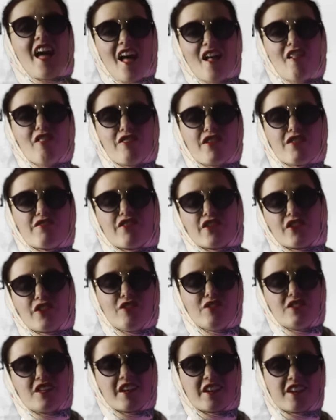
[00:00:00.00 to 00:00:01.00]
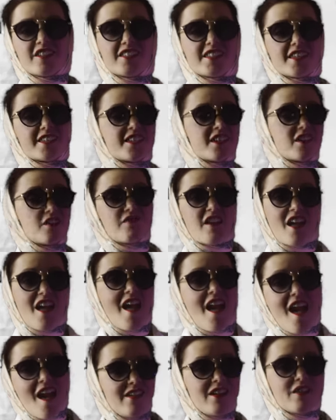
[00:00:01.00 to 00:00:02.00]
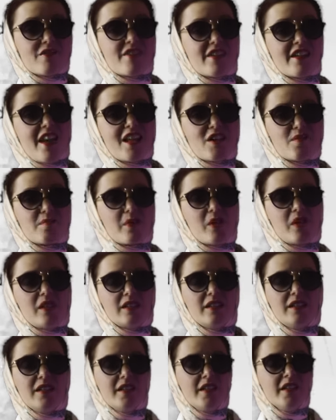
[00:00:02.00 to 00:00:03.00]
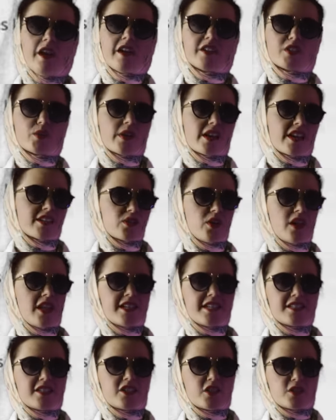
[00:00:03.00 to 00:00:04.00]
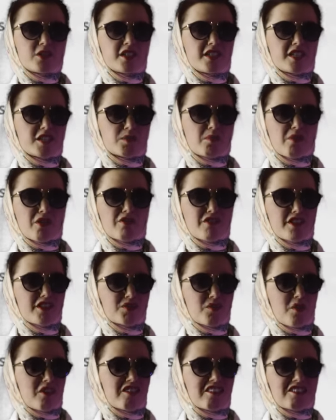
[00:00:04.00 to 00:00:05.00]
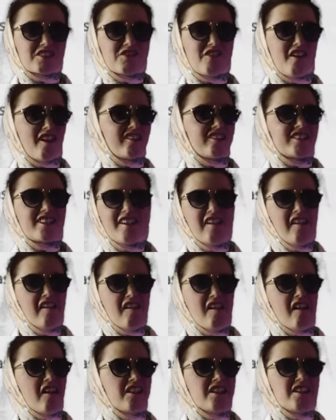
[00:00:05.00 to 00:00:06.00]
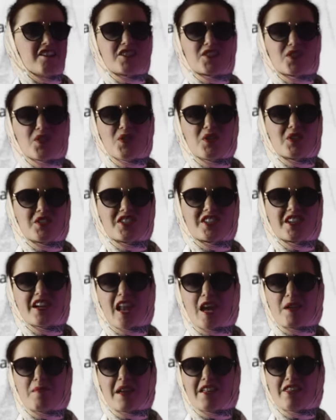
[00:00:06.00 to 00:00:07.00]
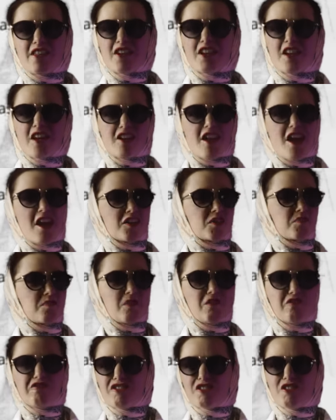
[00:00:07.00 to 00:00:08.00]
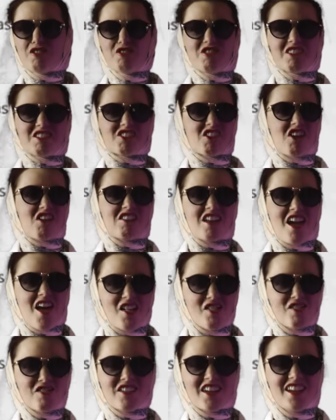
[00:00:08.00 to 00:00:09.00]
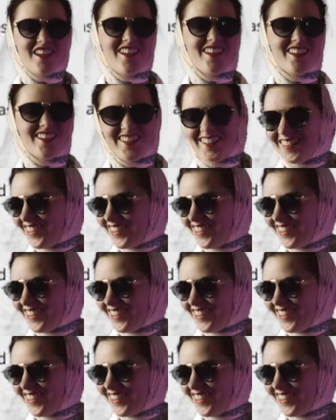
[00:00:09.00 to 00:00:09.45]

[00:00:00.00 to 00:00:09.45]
Healthy food consisted of anything edible. Uh, so I guess all I need to do to disprove this one is find any source claiming that an edible food is unhealthy.